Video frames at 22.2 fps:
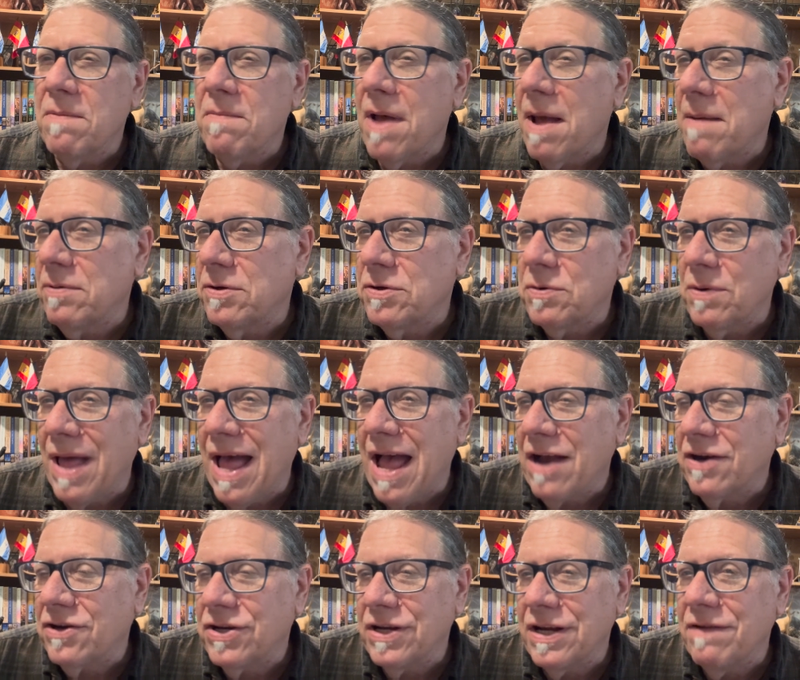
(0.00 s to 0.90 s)
Bibles will
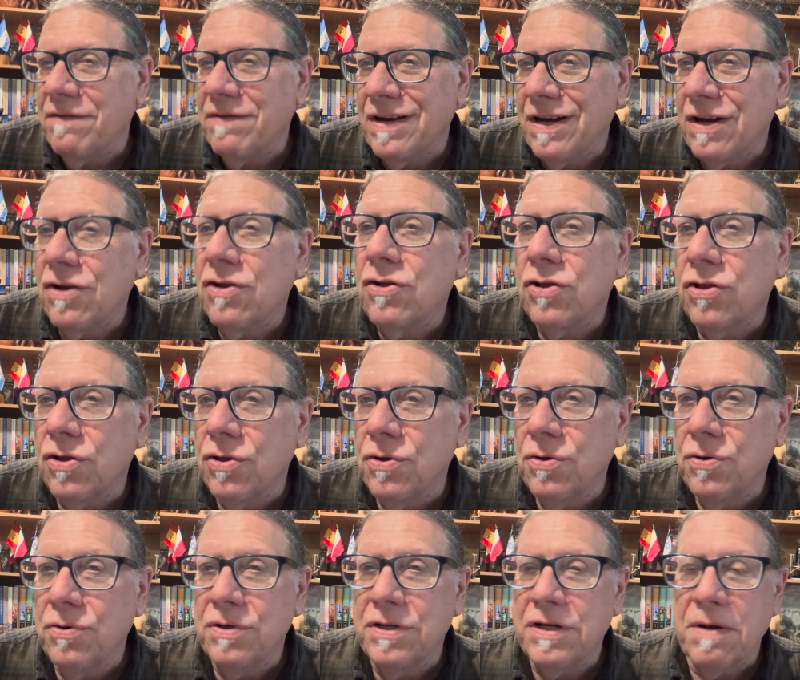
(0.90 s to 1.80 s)
actually even
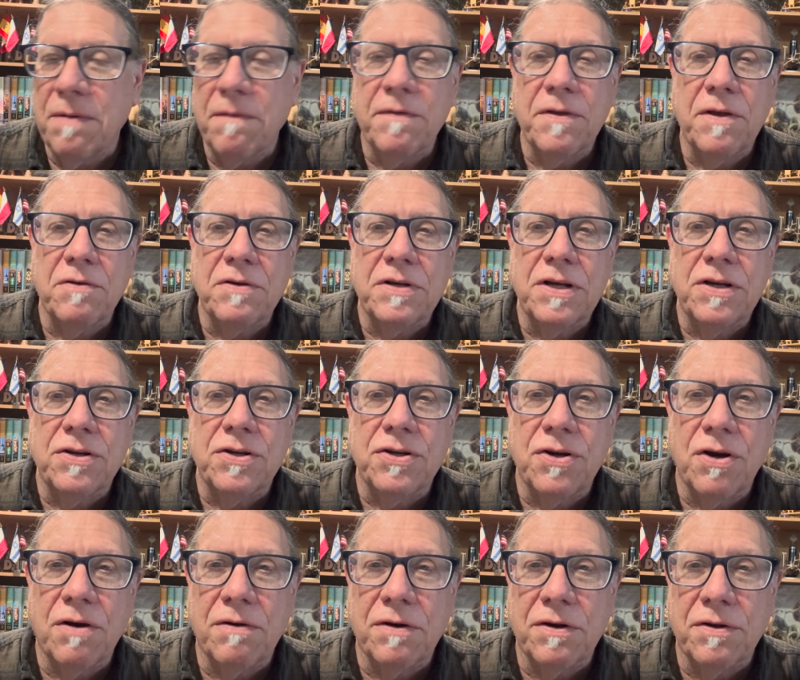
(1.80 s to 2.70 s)
include some of those
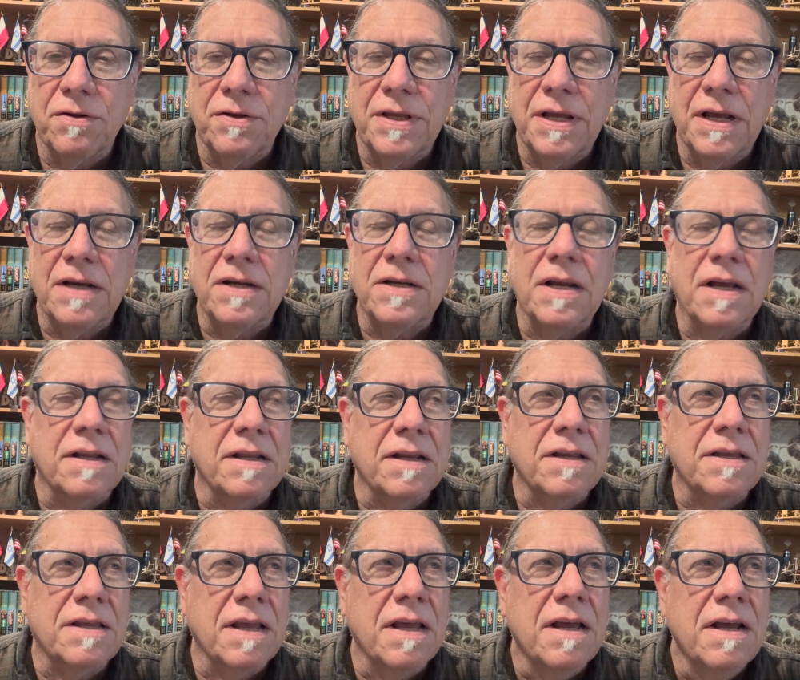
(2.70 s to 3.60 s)
historical things, like
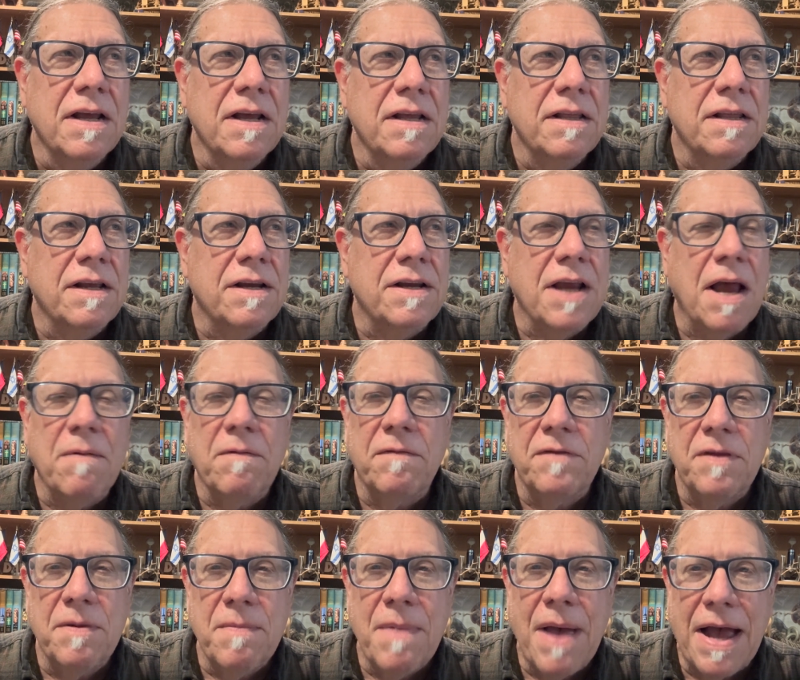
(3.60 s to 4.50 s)
the time
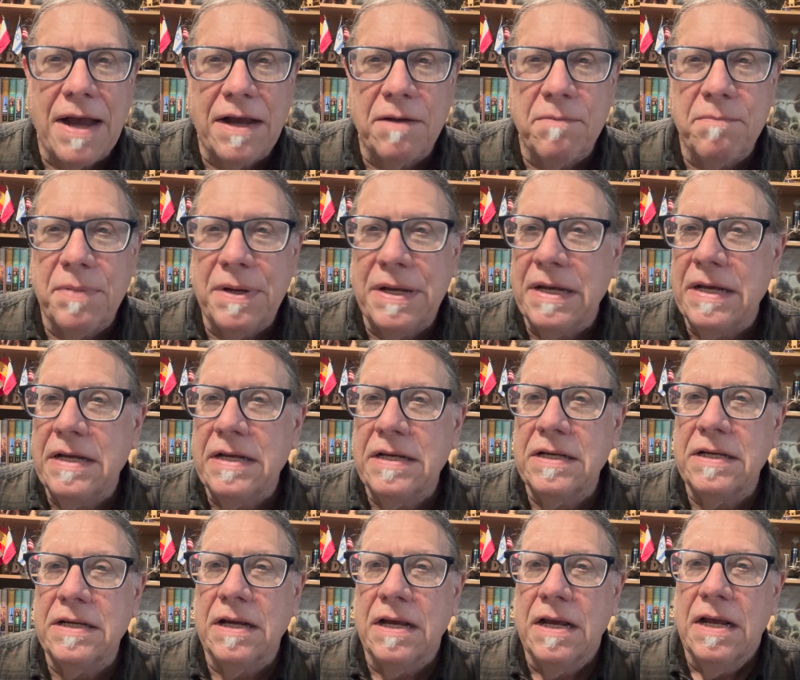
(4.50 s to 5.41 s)
of the
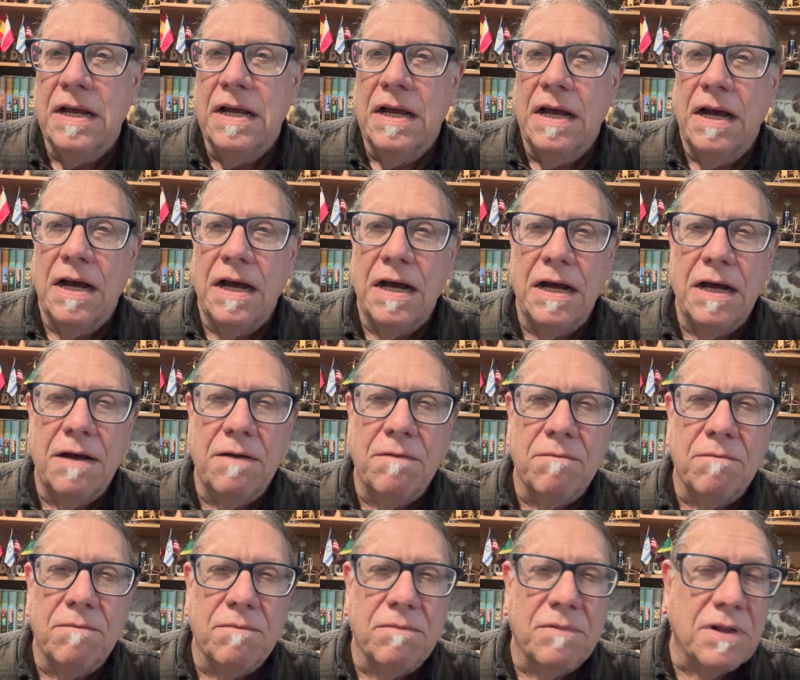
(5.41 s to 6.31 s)
Maccabees,
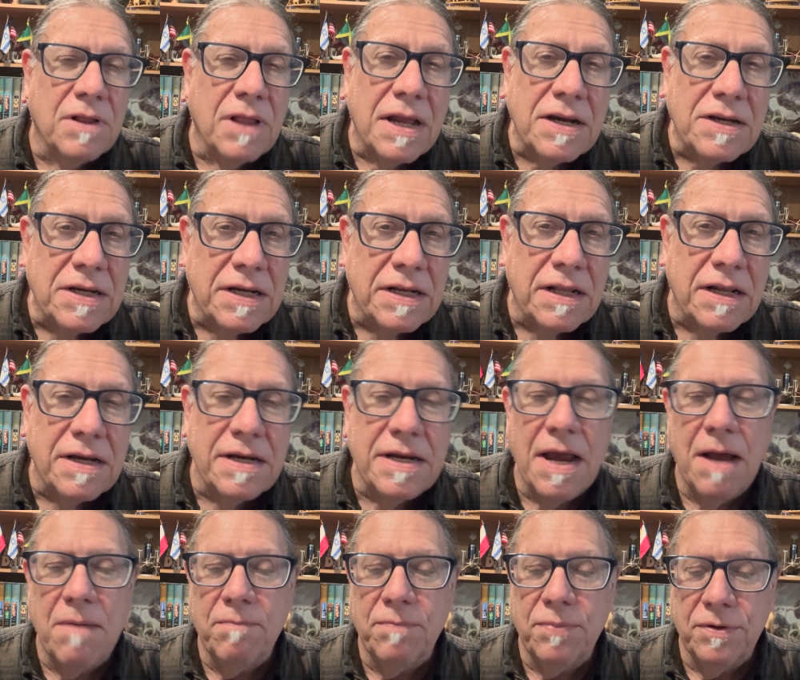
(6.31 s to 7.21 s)
cleansing the
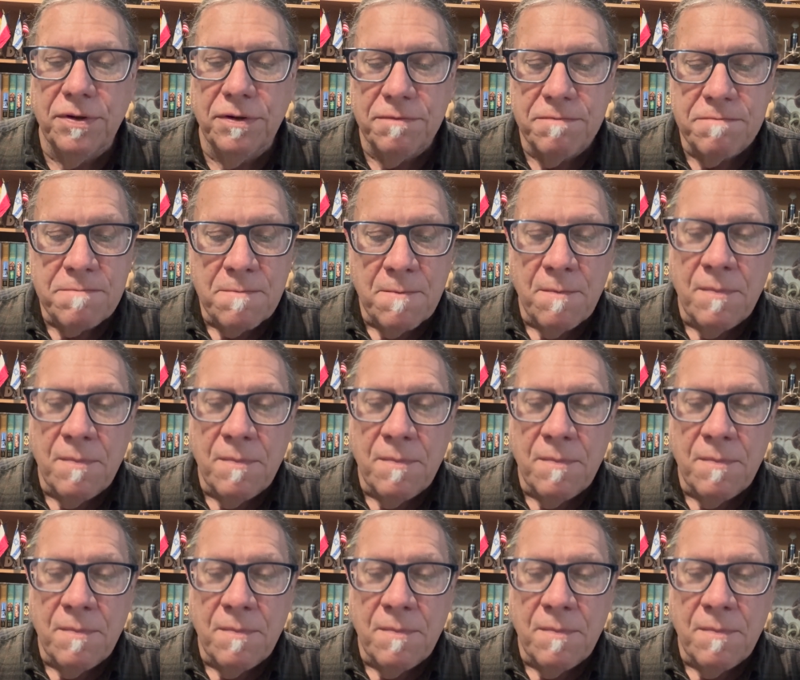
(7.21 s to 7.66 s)
temple.